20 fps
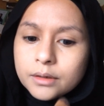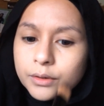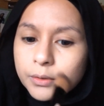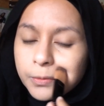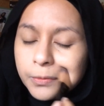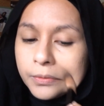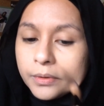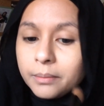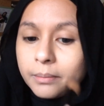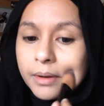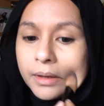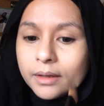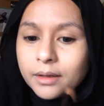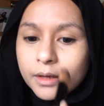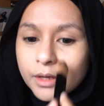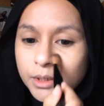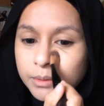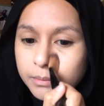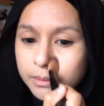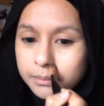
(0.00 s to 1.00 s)
during my
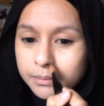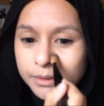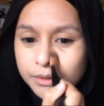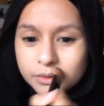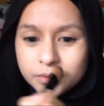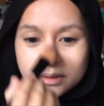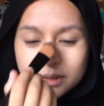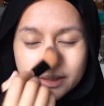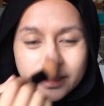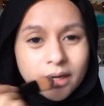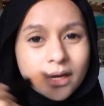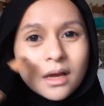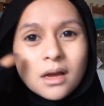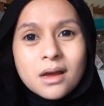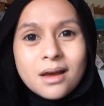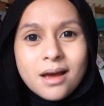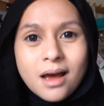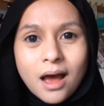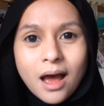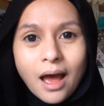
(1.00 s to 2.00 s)
engagement, but today
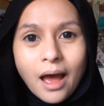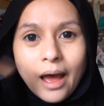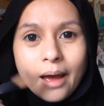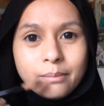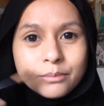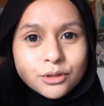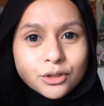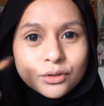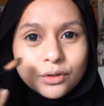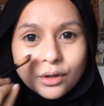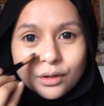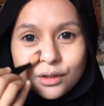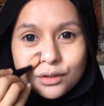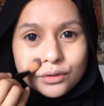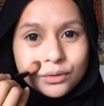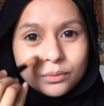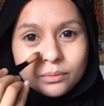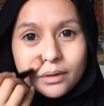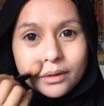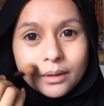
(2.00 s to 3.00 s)
I'm just gonna
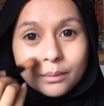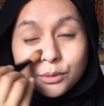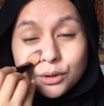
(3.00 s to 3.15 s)
do one.